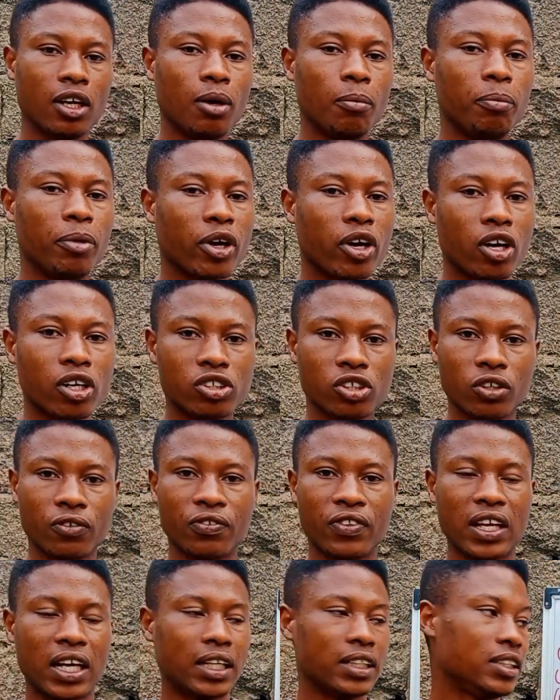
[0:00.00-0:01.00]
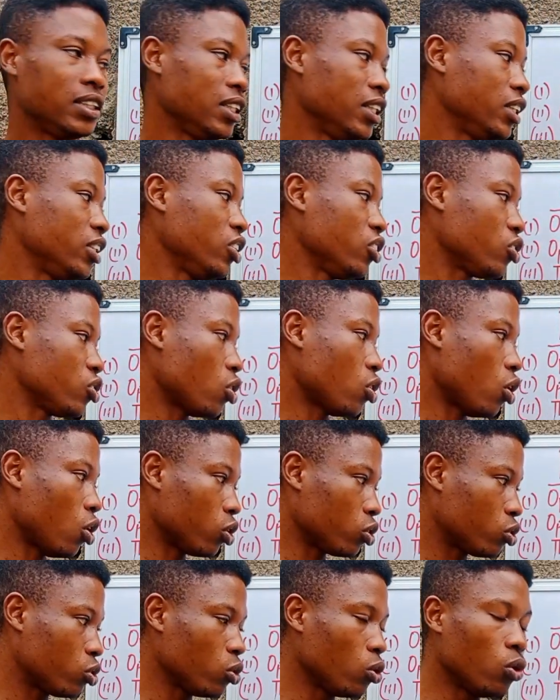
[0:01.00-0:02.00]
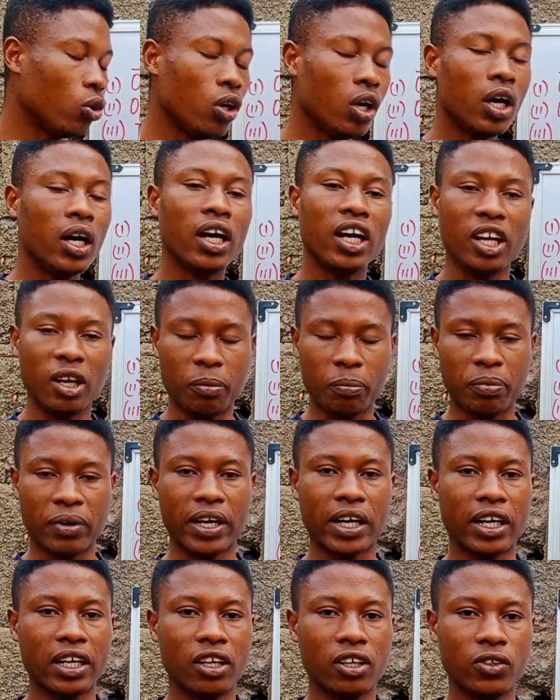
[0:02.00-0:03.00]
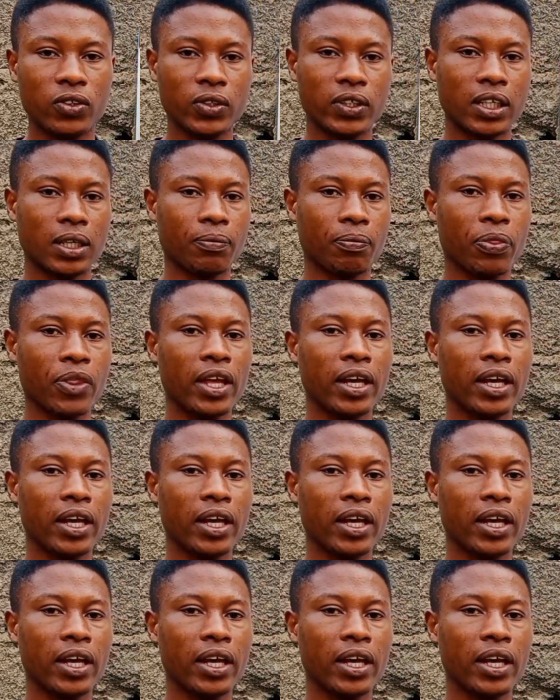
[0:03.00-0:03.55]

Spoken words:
Because of that, it is also a parallelogram.